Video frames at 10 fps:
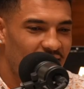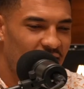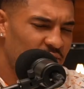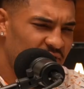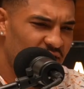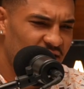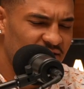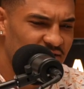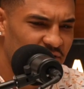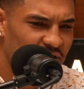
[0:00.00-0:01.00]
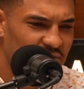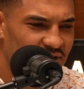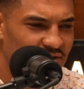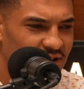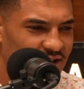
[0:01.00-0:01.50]
and we kind of developed a
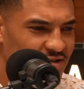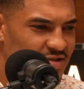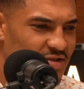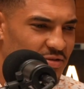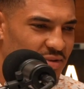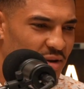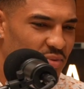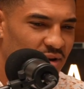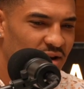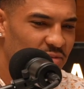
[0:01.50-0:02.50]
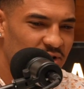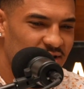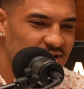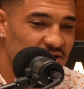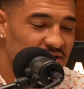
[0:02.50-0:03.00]
good relationship from that point on. But
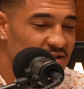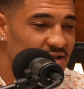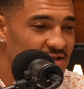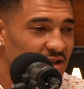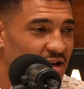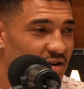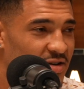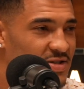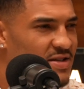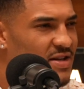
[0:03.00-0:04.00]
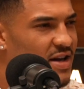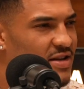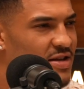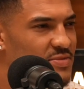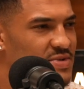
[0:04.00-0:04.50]
he's hilarious, and he kind
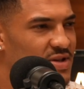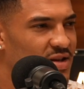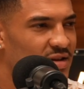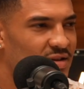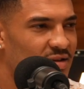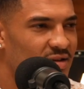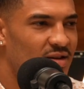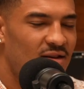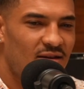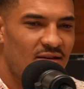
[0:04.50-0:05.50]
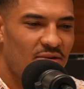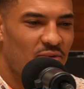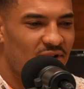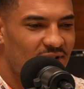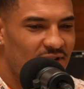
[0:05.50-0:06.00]
of keeps
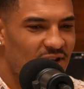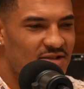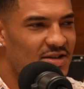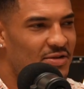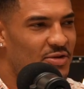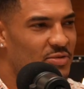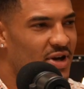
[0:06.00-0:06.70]
when things get a little bit